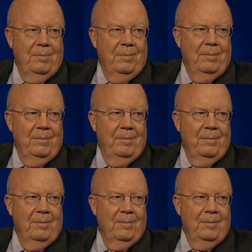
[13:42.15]
but this
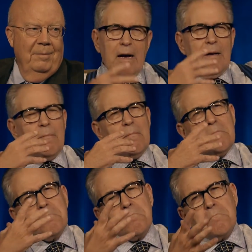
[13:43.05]
was a
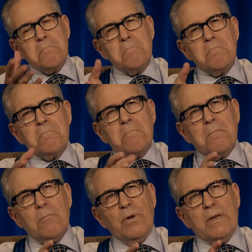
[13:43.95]
time
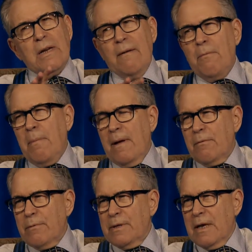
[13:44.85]
we didn't have a bad
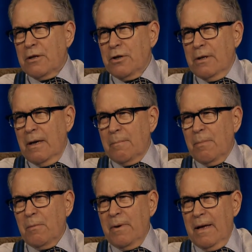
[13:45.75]
recession yet,
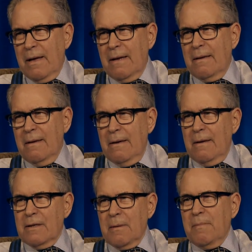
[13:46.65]
but we had
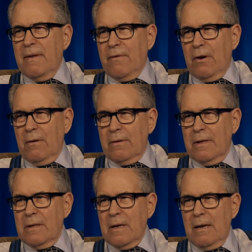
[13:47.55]
some
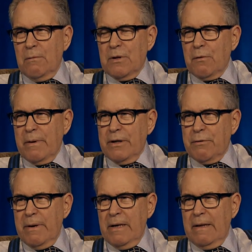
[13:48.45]
difficulties, and it was a great
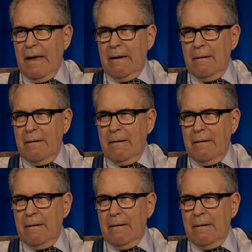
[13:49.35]
training town.